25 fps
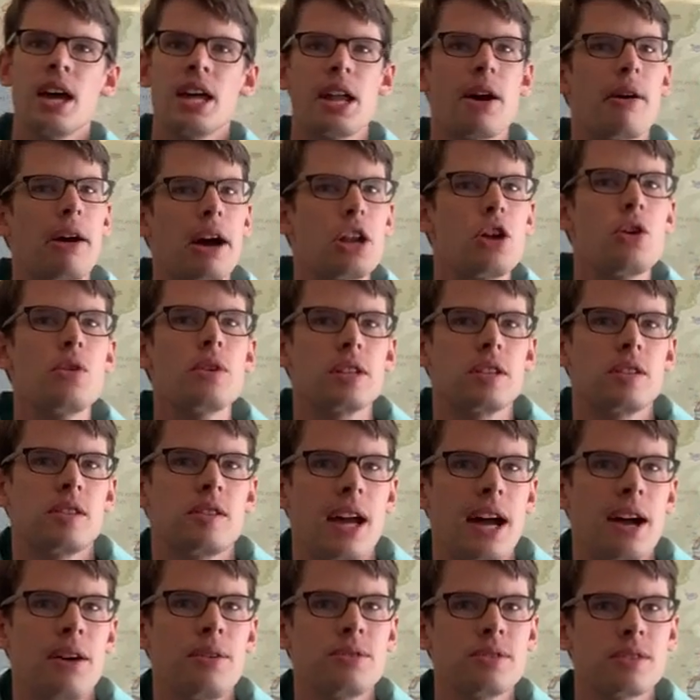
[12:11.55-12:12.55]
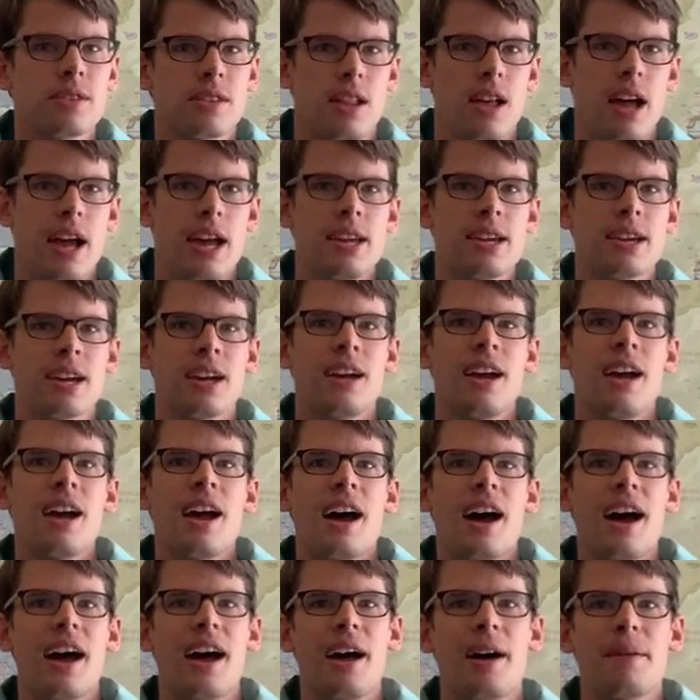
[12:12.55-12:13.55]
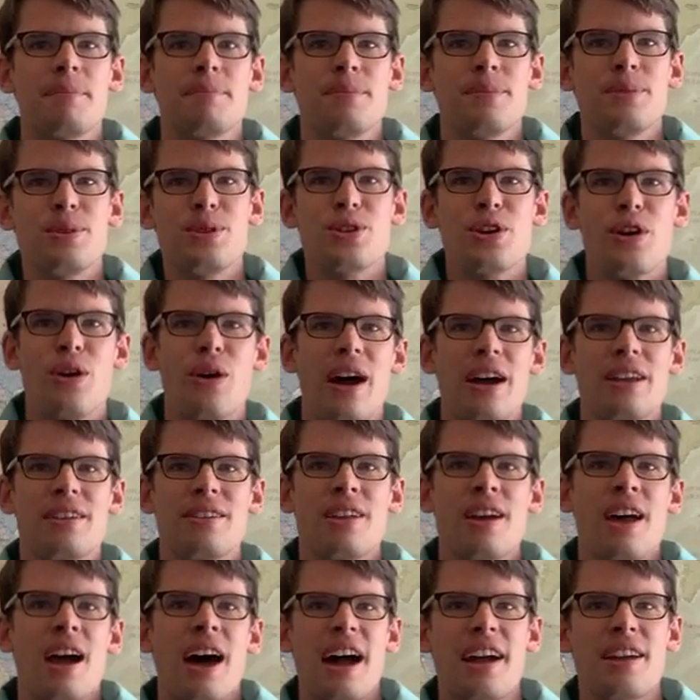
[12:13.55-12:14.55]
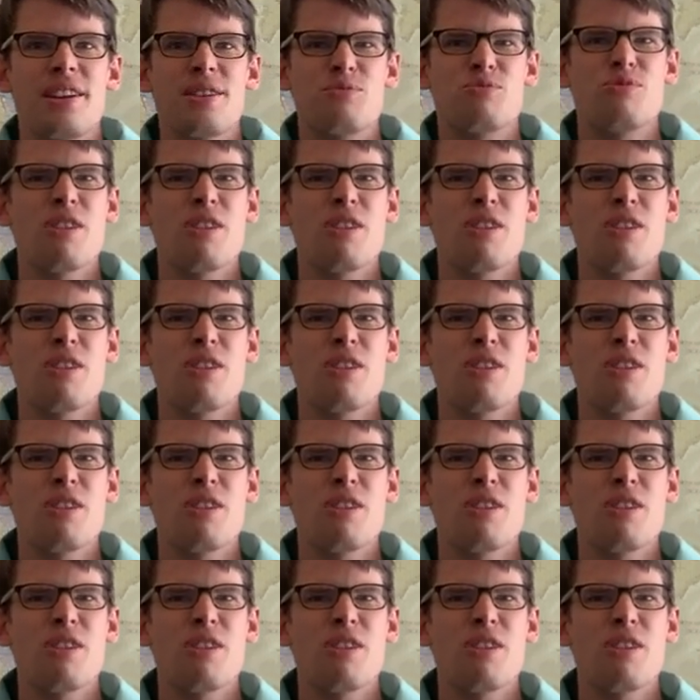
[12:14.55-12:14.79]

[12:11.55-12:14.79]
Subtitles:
Now, I know it sounds like, I